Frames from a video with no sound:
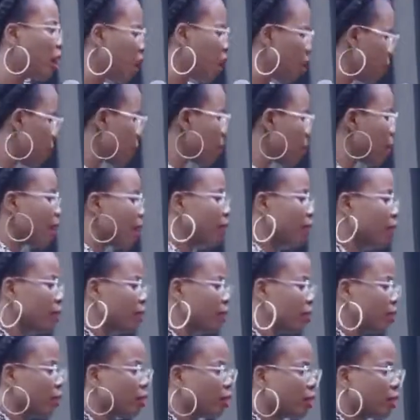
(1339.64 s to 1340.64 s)

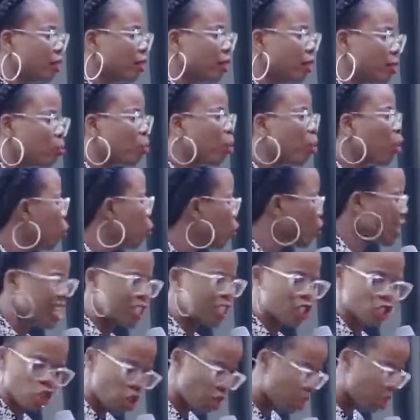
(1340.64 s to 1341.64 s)
But
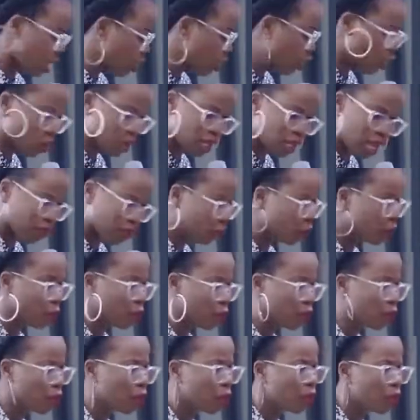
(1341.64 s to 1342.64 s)
there's nothing God cannot
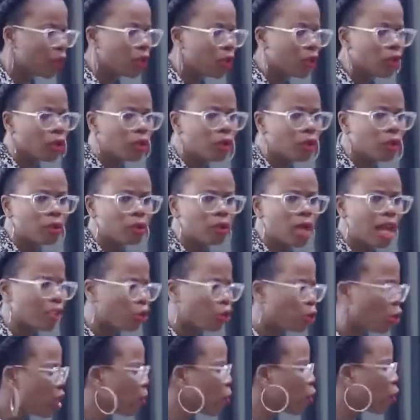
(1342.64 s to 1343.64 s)
do. I
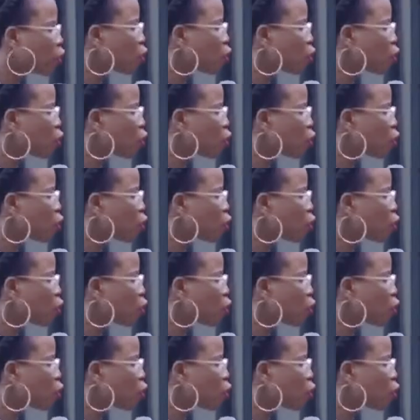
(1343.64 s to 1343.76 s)
told them on